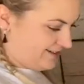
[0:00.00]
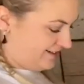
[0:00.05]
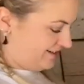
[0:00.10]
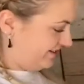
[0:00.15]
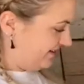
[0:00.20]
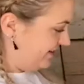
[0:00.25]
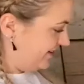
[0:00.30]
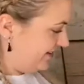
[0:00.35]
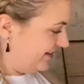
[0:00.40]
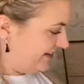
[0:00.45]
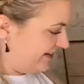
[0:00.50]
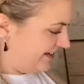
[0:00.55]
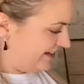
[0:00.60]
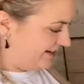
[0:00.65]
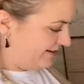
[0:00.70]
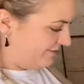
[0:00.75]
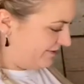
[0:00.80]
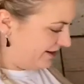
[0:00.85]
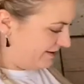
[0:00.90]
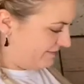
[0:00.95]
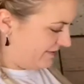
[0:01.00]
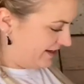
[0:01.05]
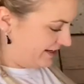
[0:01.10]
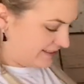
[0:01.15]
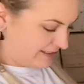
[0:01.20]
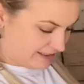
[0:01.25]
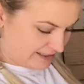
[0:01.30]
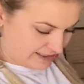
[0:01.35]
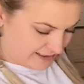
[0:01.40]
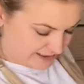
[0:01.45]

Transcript: Also getting the right mess.